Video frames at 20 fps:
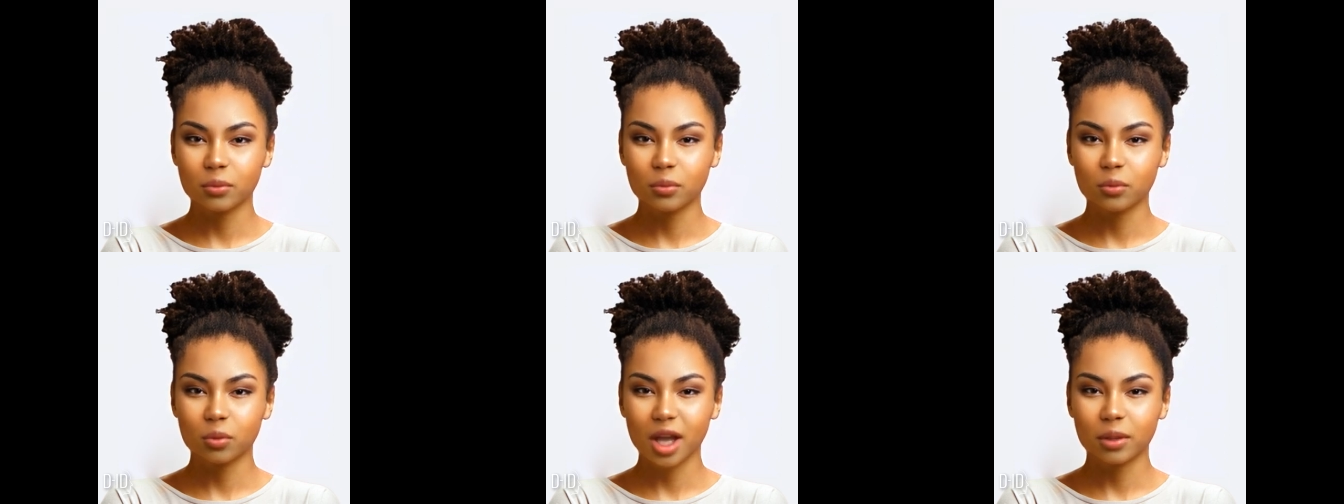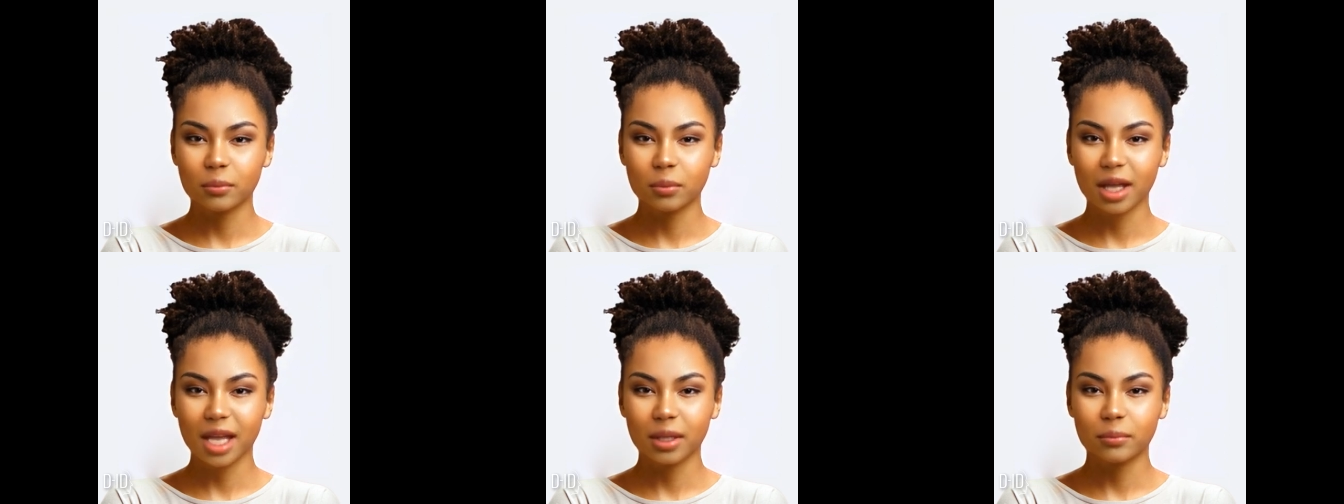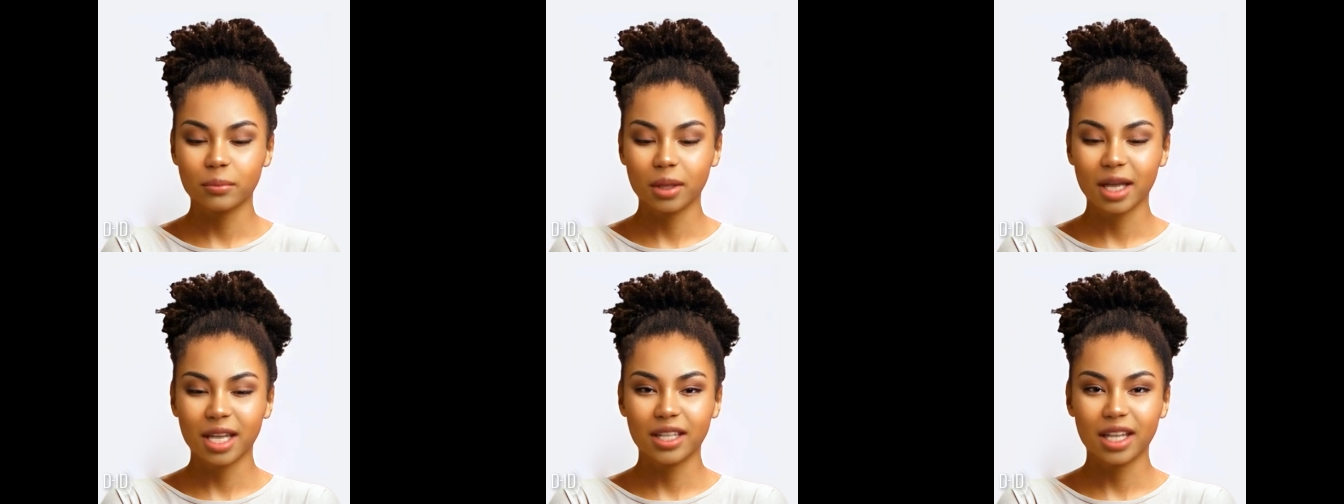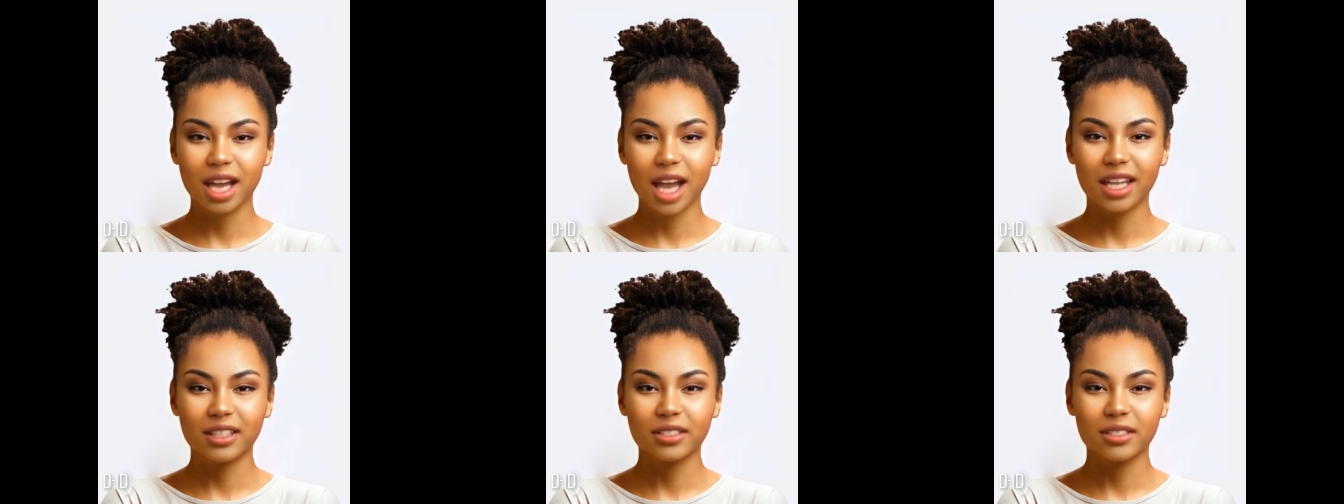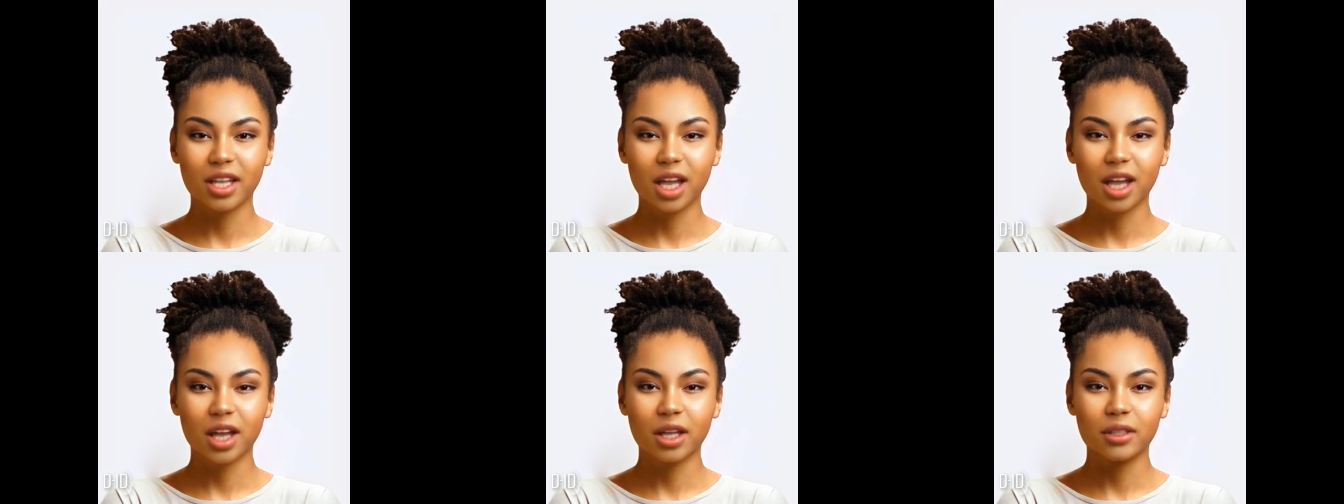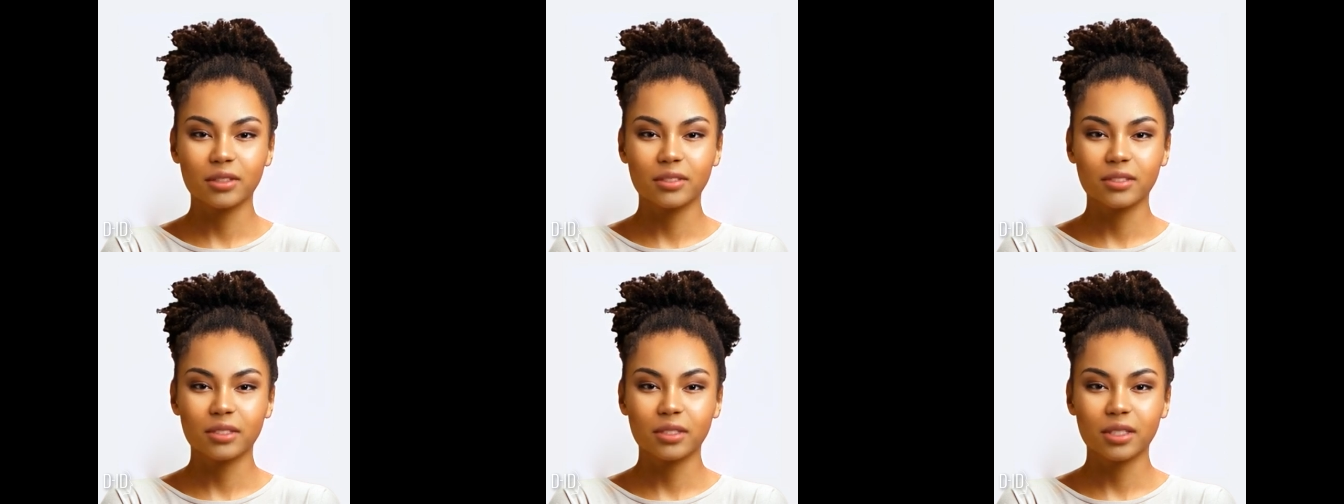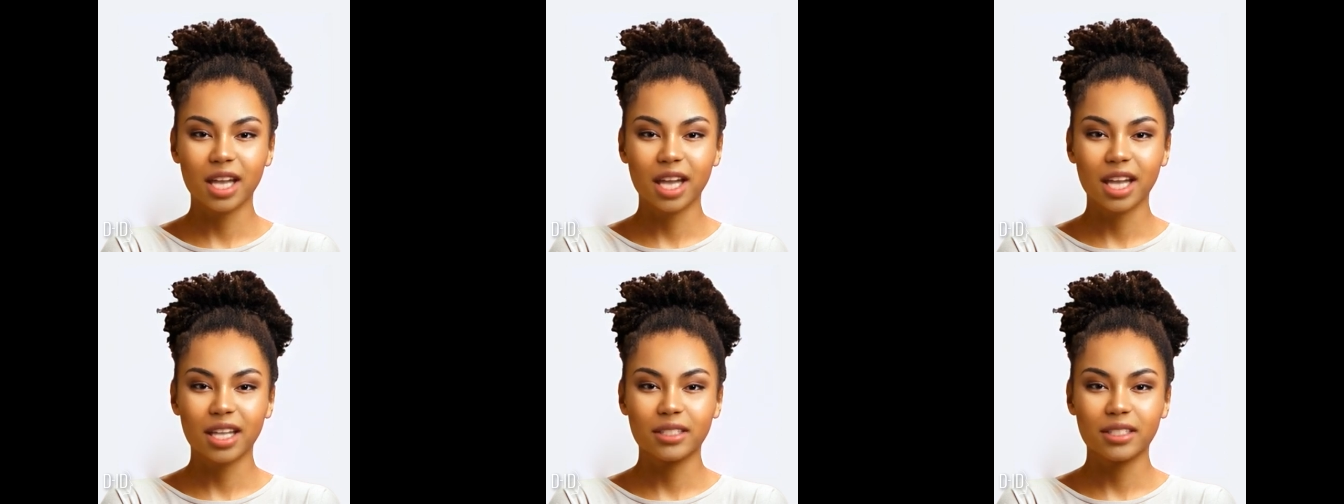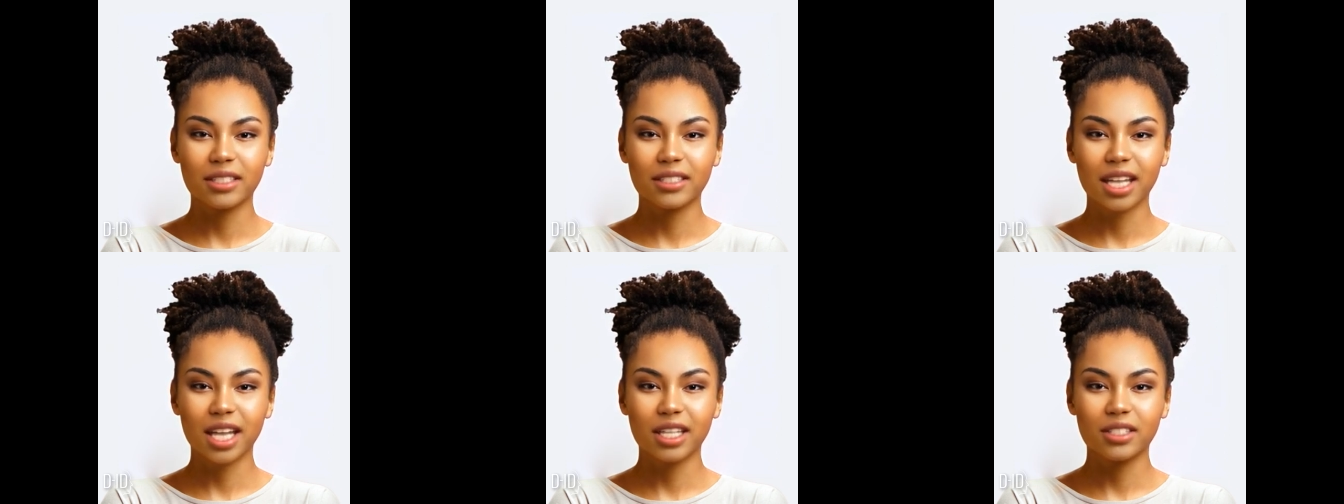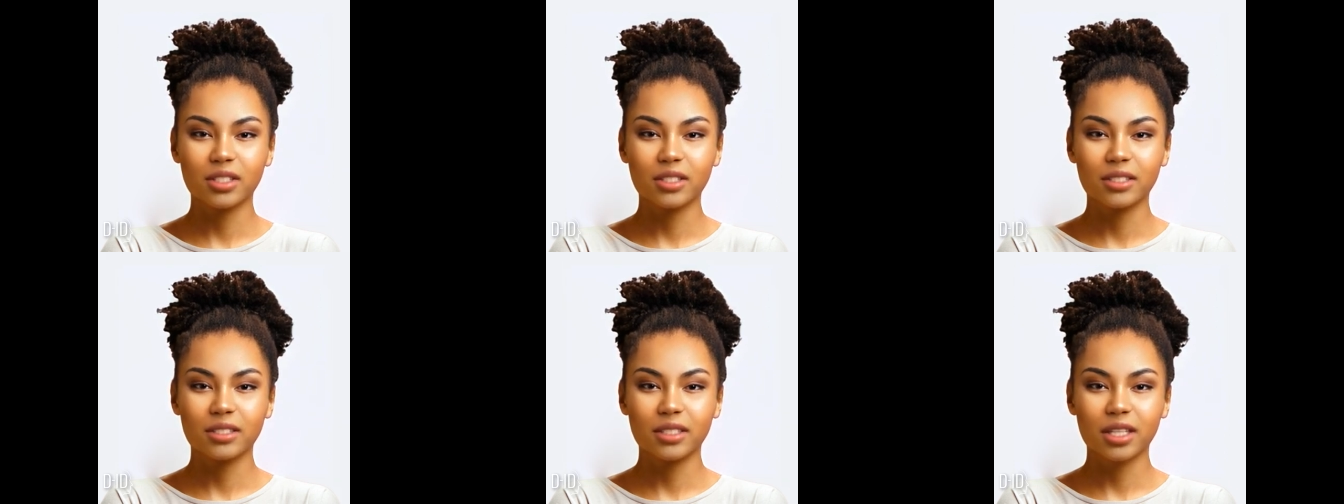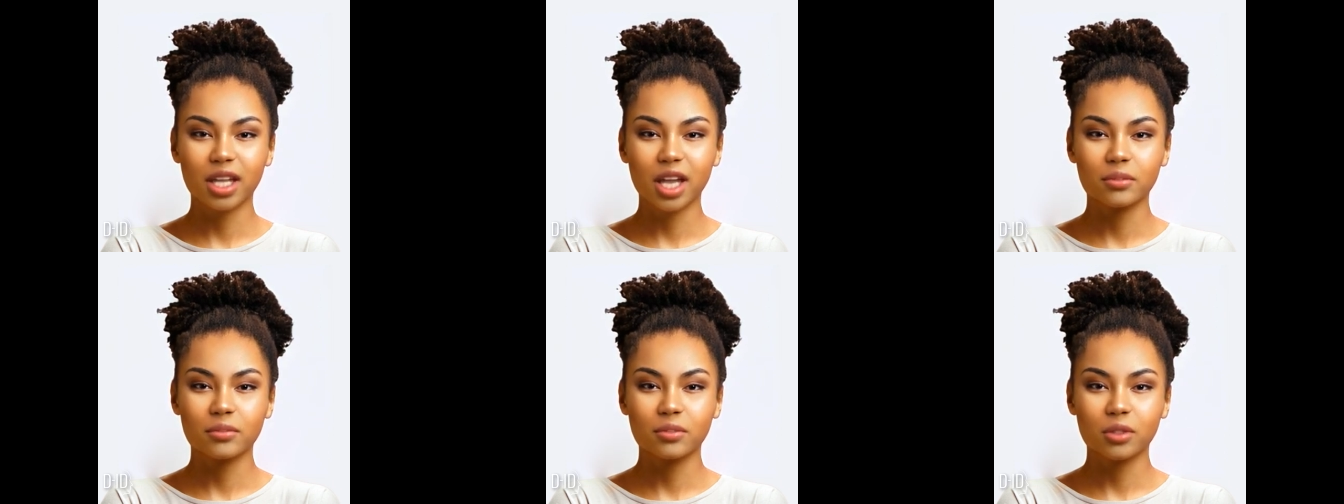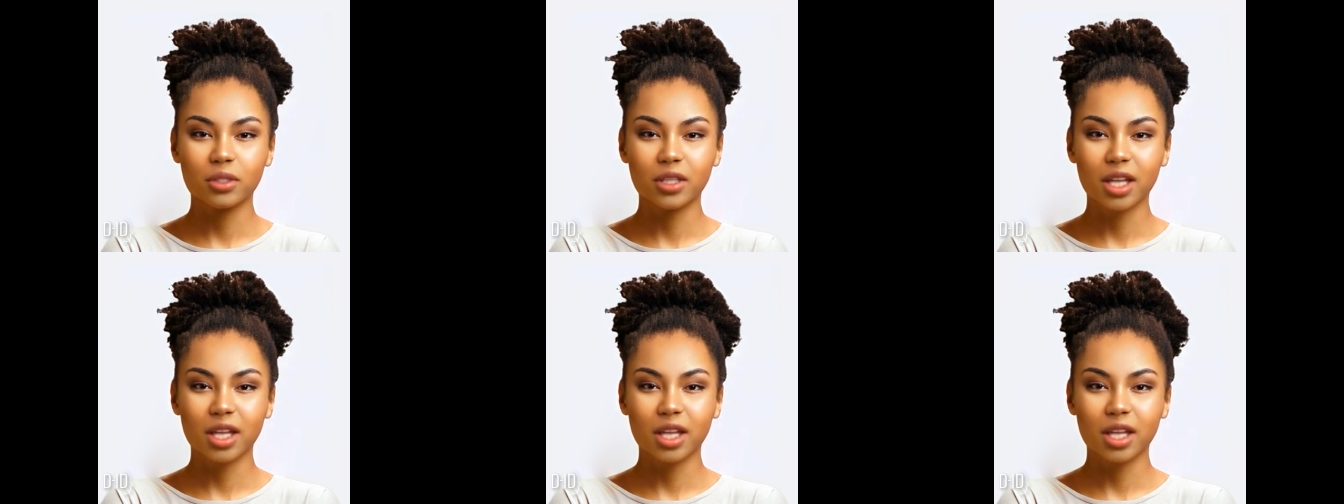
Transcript: Rugby in Madagascar, the island nation's love for